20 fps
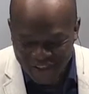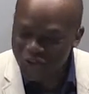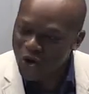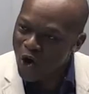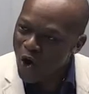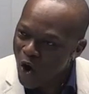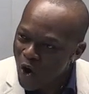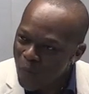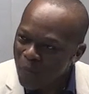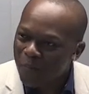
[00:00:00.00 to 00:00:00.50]
Is
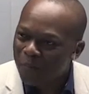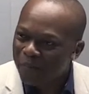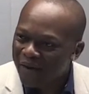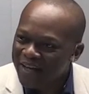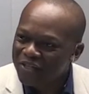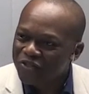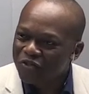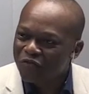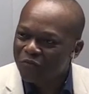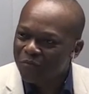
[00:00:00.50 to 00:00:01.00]
your home a
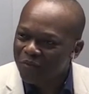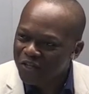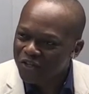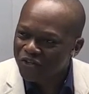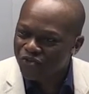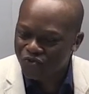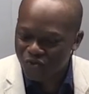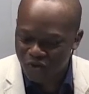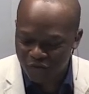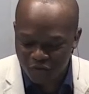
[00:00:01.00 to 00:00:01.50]
place of
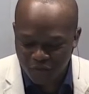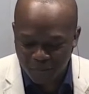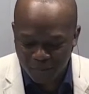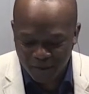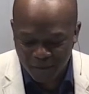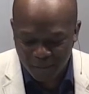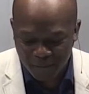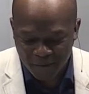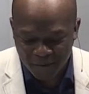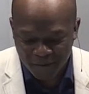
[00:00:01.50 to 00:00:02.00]
ministry for
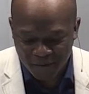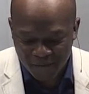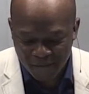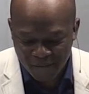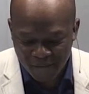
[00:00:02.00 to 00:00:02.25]
people?